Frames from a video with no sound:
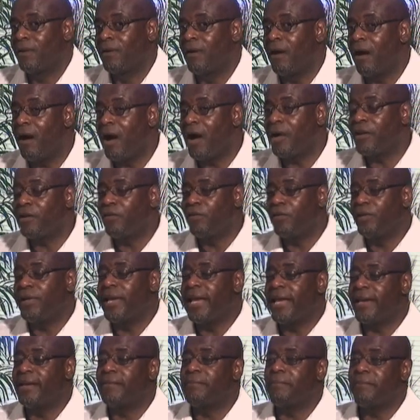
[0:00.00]
God
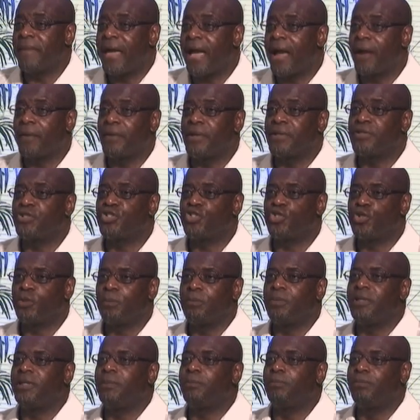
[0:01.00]
created marriage to
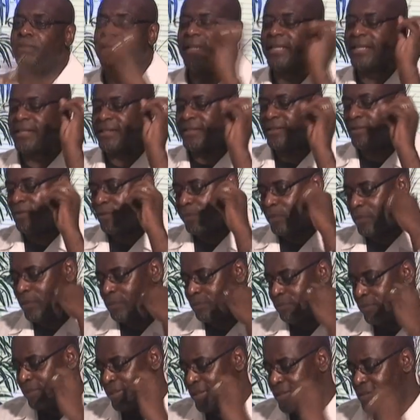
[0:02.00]
be bliss. The
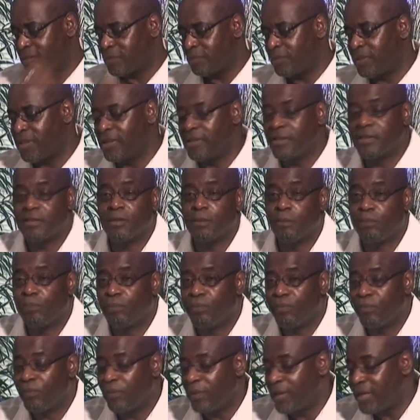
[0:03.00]
word bliss means
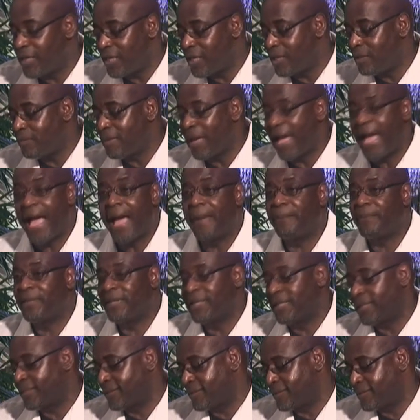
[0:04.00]
supreme
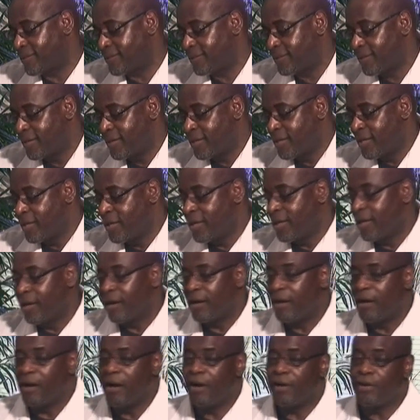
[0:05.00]
happiness,
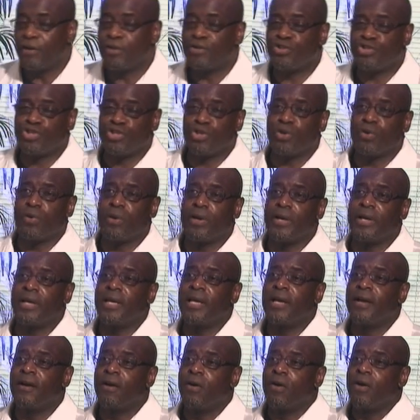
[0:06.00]
utter
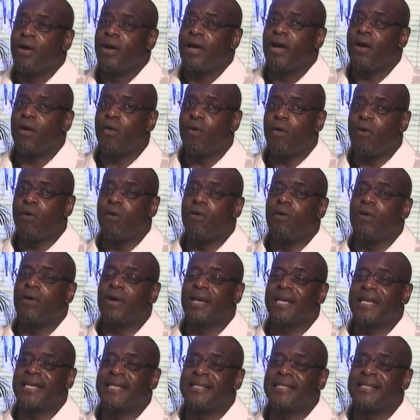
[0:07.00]
joy, or